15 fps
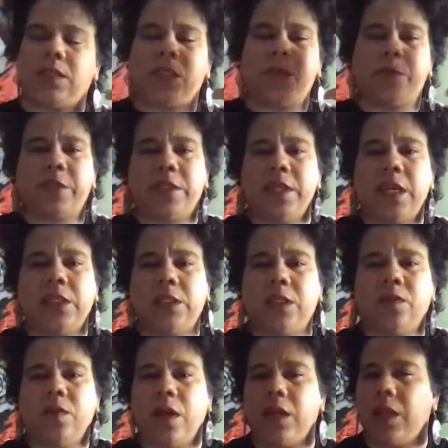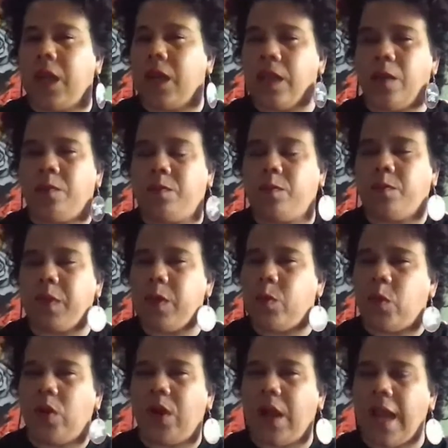obsession right now that
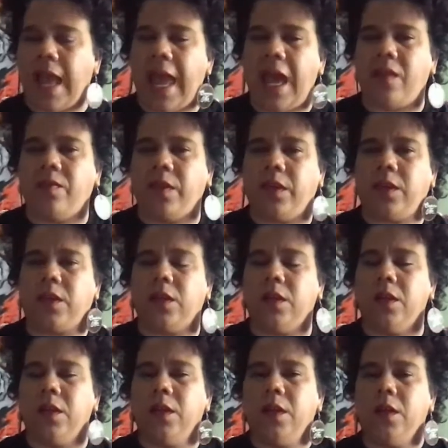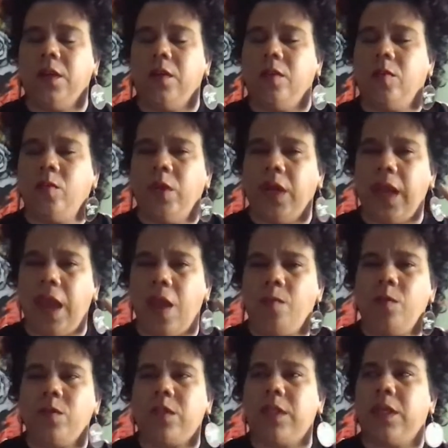people are having with
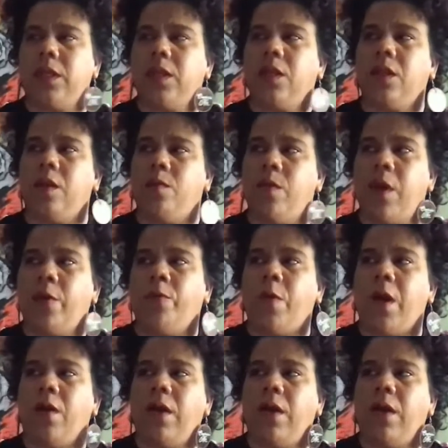Hamilton and Lin-Manuel?